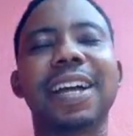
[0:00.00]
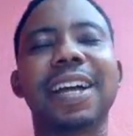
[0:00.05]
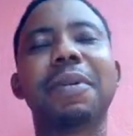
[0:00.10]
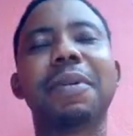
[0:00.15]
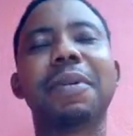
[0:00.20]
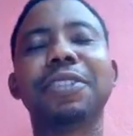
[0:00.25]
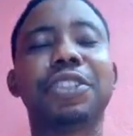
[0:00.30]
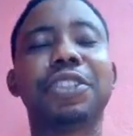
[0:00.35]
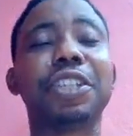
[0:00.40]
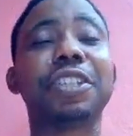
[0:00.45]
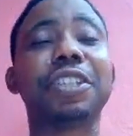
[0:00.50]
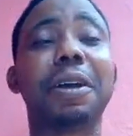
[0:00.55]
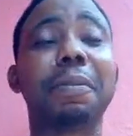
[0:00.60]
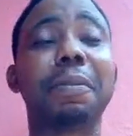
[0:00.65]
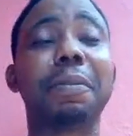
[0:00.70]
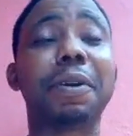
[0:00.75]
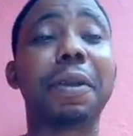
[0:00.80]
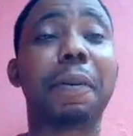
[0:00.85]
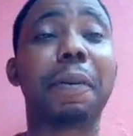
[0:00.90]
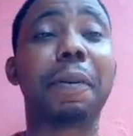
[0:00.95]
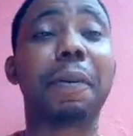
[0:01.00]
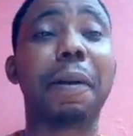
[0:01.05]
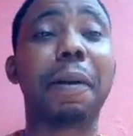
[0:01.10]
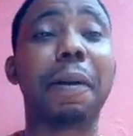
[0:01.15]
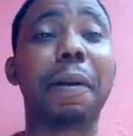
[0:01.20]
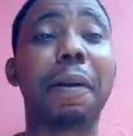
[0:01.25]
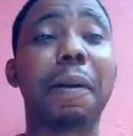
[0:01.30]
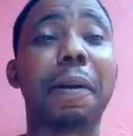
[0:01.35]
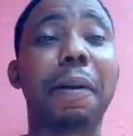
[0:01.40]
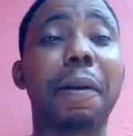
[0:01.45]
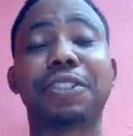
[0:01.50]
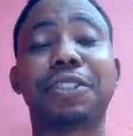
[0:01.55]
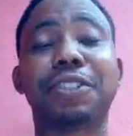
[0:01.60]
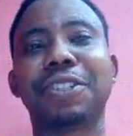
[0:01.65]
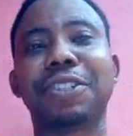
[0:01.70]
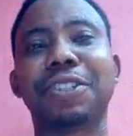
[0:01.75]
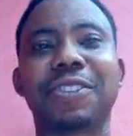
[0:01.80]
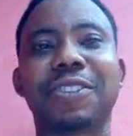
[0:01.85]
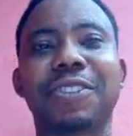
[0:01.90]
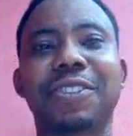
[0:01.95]
GW Publishing just
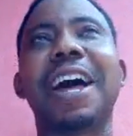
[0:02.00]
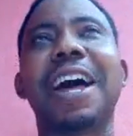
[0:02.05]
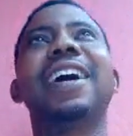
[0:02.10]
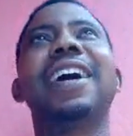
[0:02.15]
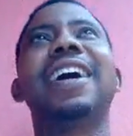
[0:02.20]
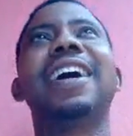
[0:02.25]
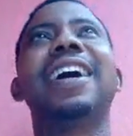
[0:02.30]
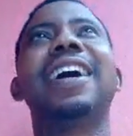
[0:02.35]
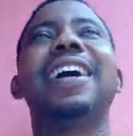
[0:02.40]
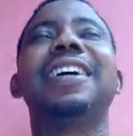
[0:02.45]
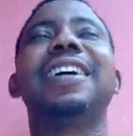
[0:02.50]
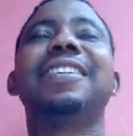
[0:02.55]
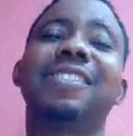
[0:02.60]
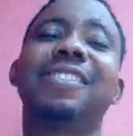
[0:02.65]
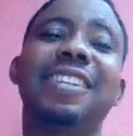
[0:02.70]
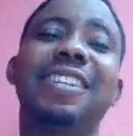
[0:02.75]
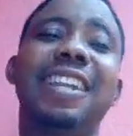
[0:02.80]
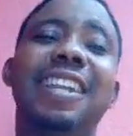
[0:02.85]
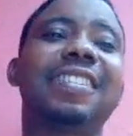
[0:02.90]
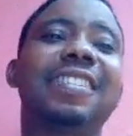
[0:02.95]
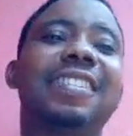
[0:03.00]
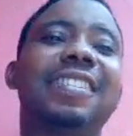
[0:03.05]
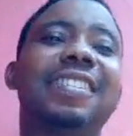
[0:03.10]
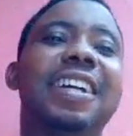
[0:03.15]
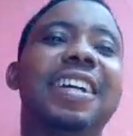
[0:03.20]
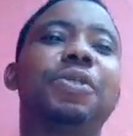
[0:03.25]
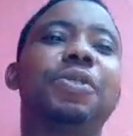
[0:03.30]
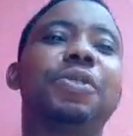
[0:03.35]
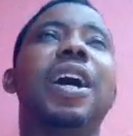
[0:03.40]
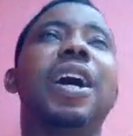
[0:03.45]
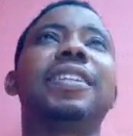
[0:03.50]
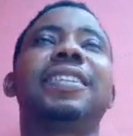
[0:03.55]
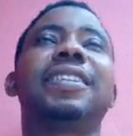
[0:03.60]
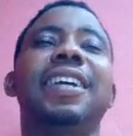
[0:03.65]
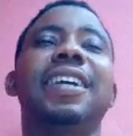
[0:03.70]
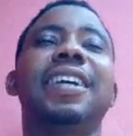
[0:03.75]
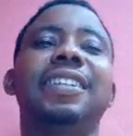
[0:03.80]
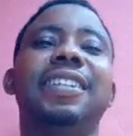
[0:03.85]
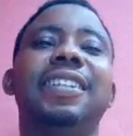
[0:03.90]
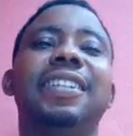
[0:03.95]
now. So nice that you are
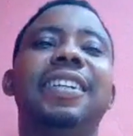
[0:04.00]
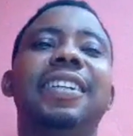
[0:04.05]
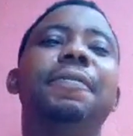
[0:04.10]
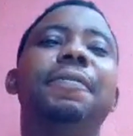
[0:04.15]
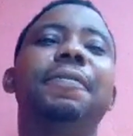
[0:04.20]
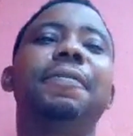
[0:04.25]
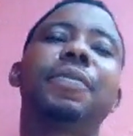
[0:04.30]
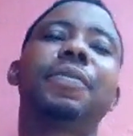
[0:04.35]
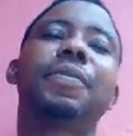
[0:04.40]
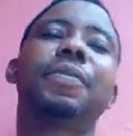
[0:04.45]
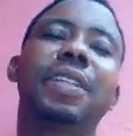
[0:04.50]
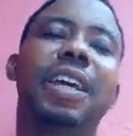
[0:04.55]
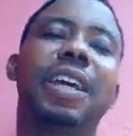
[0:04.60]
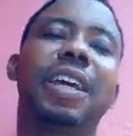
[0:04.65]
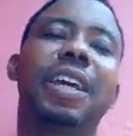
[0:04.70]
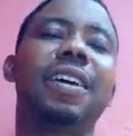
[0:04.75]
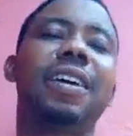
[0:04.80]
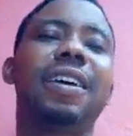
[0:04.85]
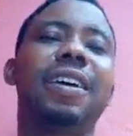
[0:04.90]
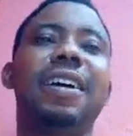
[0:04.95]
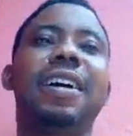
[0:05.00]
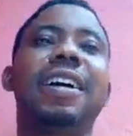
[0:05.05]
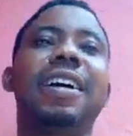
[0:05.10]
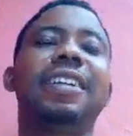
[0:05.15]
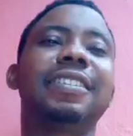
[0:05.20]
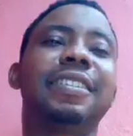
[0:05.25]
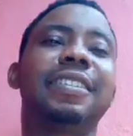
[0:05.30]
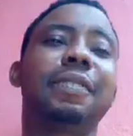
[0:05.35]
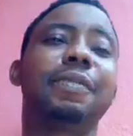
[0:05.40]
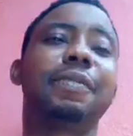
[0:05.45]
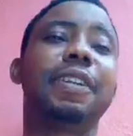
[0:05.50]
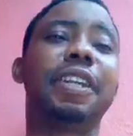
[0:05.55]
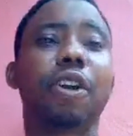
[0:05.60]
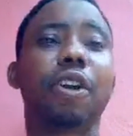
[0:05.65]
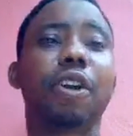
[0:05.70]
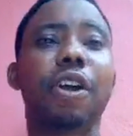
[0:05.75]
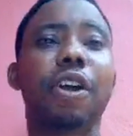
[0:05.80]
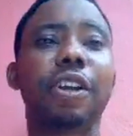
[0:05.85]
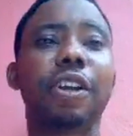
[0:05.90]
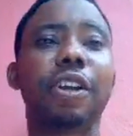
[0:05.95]
attending and giving
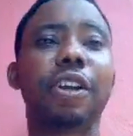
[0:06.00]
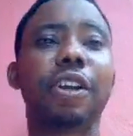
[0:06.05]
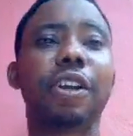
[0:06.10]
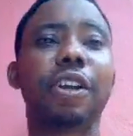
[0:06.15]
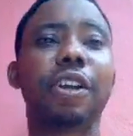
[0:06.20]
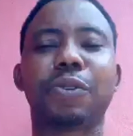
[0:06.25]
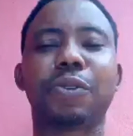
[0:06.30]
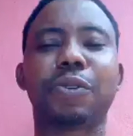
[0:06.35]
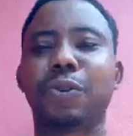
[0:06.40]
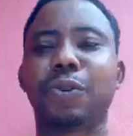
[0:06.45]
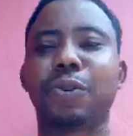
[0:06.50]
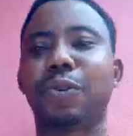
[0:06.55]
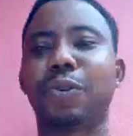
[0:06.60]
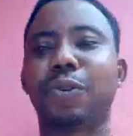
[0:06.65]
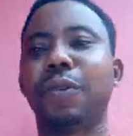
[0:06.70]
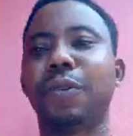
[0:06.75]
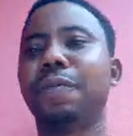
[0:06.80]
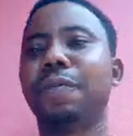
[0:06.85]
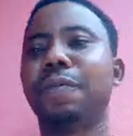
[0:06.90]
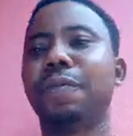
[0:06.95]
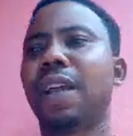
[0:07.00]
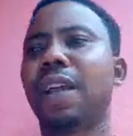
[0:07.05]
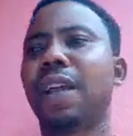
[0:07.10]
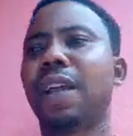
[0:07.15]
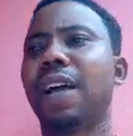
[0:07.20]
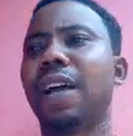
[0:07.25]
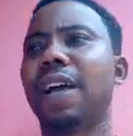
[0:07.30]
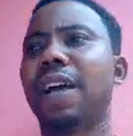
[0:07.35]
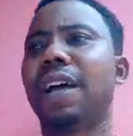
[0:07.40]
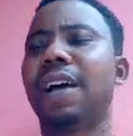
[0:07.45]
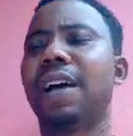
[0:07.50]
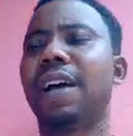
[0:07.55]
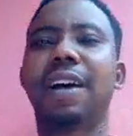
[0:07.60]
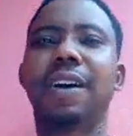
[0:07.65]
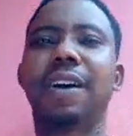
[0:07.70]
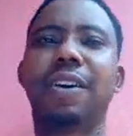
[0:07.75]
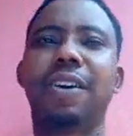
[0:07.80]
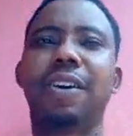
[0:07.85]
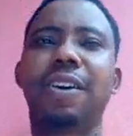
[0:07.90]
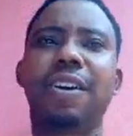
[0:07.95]
encouragement to
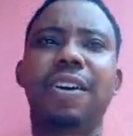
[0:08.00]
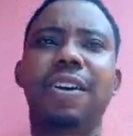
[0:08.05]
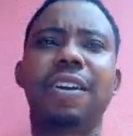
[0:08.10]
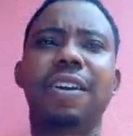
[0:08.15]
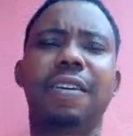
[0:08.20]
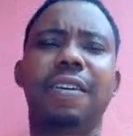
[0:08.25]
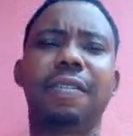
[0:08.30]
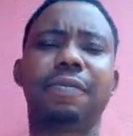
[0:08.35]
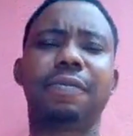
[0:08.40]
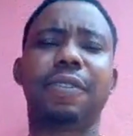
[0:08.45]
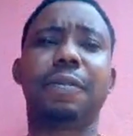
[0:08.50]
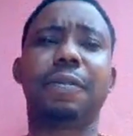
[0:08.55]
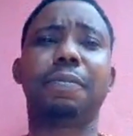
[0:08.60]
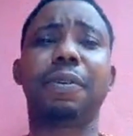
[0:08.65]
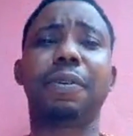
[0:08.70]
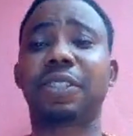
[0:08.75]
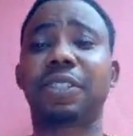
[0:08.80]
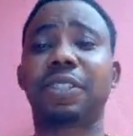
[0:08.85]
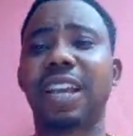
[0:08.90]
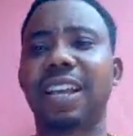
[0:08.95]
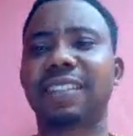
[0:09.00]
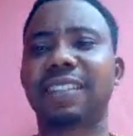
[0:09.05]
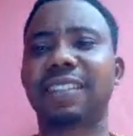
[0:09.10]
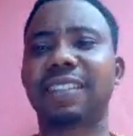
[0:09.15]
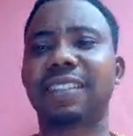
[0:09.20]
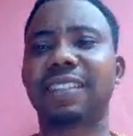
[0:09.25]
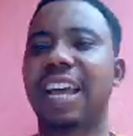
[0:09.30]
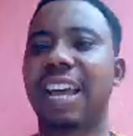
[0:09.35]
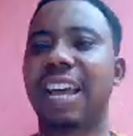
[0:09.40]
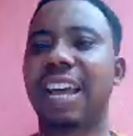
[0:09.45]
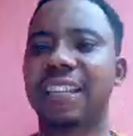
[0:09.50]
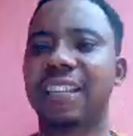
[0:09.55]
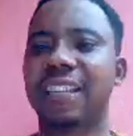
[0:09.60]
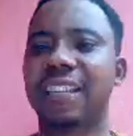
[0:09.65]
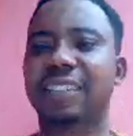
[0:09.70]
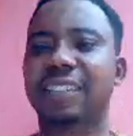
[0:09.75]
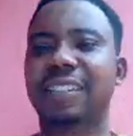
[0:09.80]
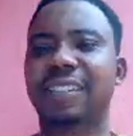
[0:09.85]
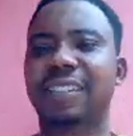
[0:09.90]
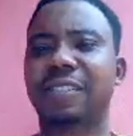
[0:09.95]
all of the broadcasts. So
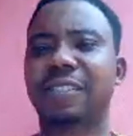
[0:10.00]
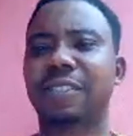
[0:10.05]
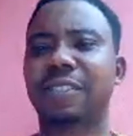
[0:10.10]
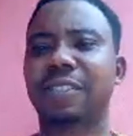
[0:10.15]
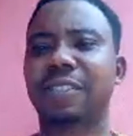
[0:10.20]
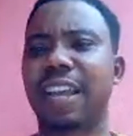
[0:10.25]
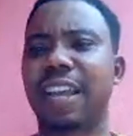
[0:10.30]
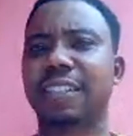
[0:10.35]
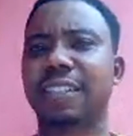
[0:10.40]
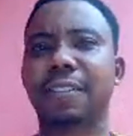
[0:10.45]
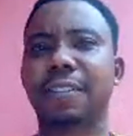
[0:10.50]
nice. It's so nice.